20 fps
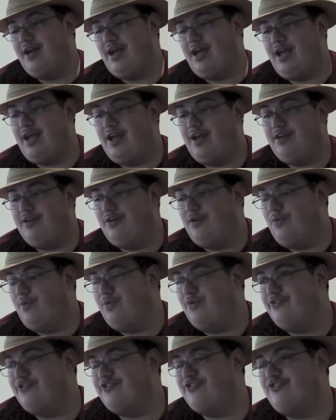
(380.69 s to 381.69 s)
and
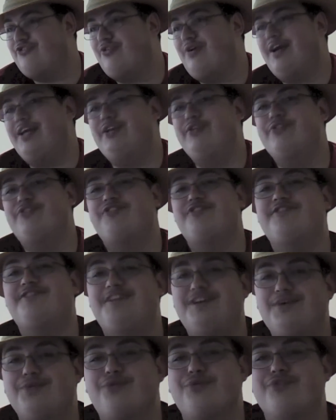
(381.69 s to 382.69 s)
was trying to
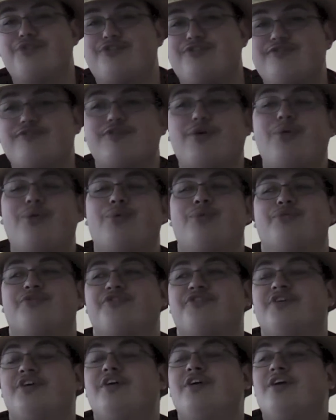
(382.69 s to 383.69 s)
steal the
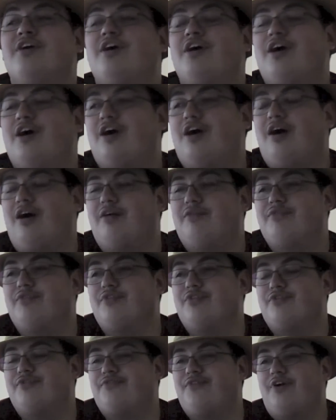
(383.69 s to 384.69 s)
souls
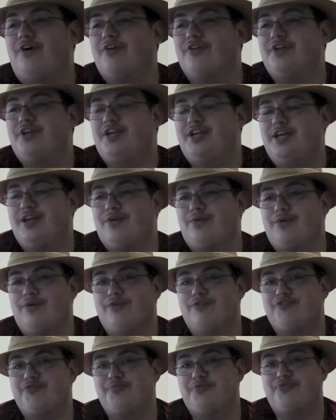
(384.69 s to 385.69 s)
of the fallen
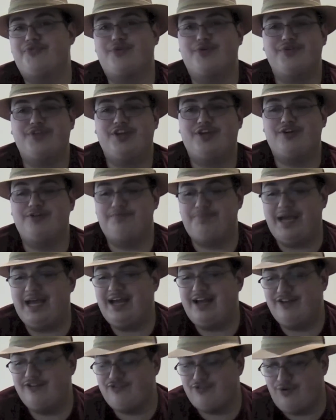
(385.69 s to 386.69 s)
heroes before they could
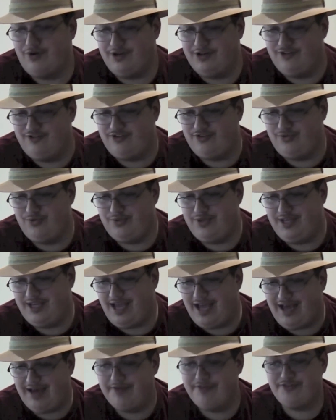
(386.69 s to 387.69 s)
pass on to
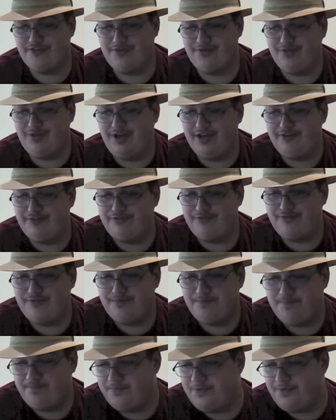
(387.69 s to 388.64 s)
the afterlife.